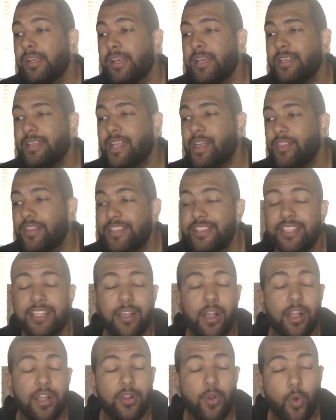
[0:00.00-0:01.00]
Now, these
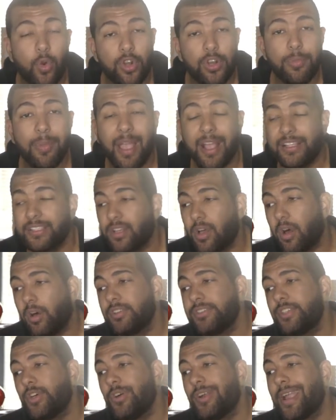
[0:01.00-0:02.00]
quarterbacks
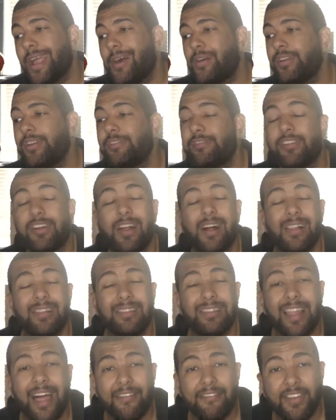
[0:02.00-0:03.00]
also accounted for
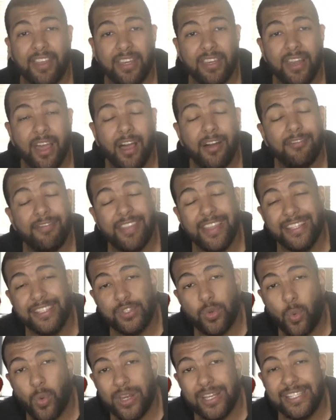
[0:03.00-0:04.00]
11 of the
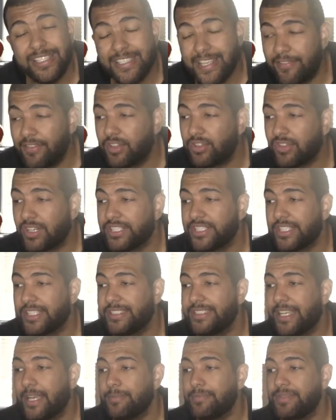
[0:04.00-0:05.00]
27 rushing
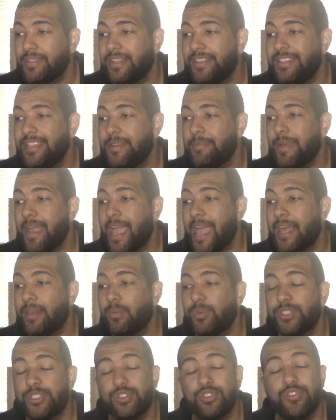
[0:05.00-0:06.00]
attempts the team had,
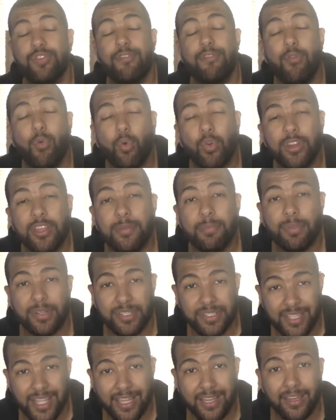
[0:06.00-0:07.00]
which is
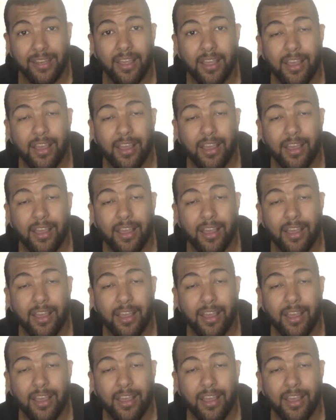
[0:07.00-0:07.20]
40%